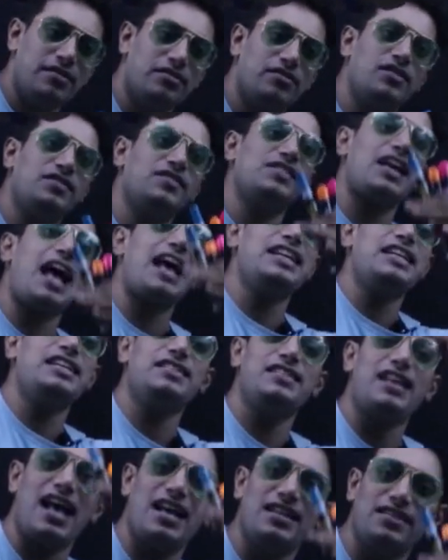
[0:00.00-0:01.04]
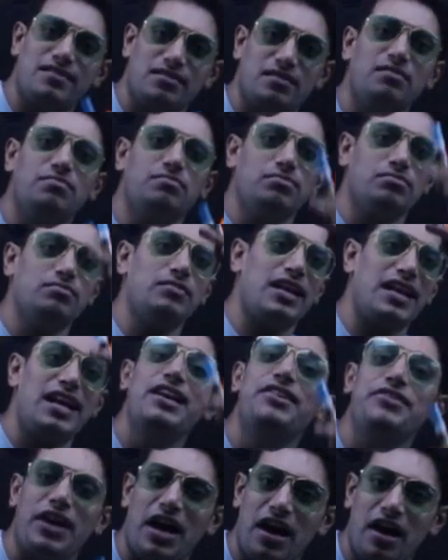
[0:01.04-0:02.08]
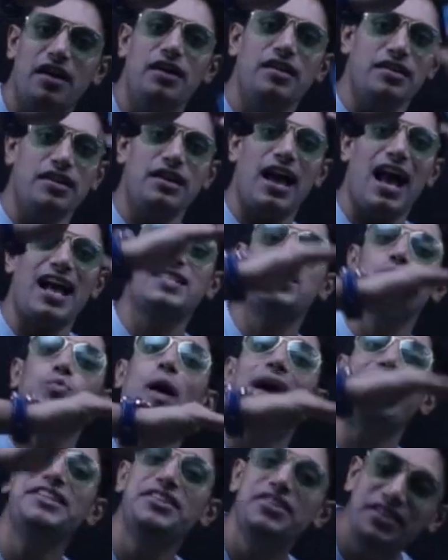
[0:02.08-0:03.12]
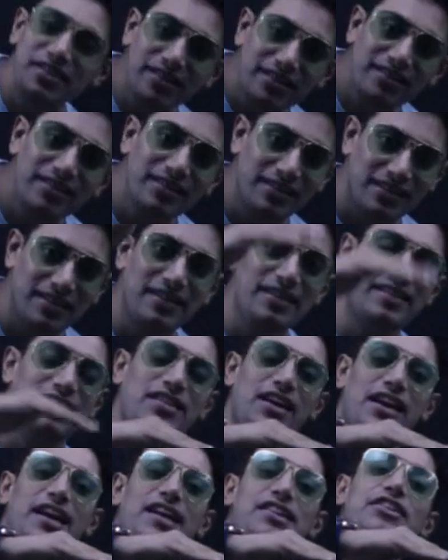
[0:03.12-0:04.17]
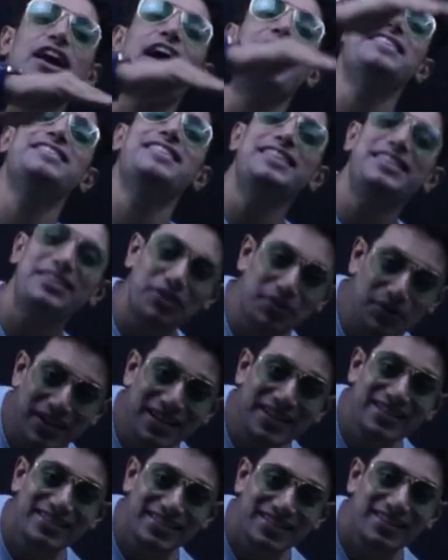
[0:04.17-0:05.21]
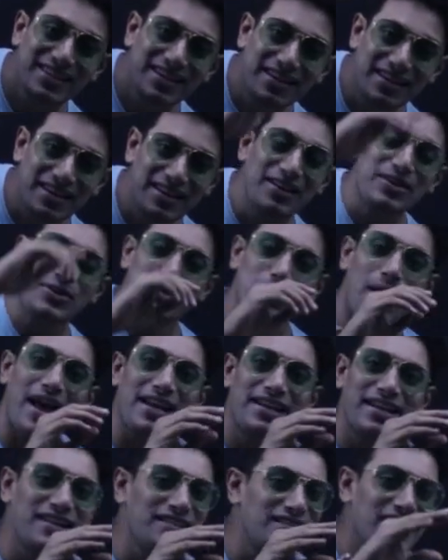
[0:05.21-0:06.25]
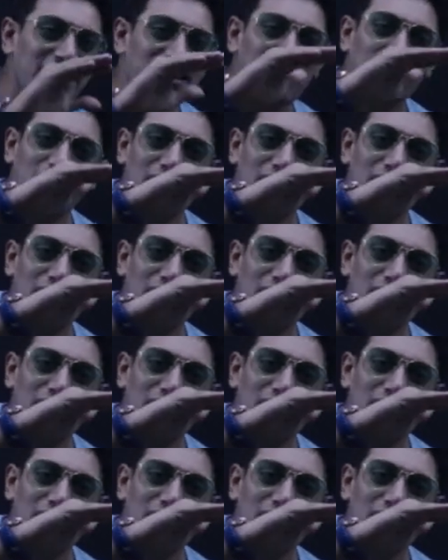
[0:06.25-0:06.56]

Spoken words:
the size area has widened, the area has increased. So I can say the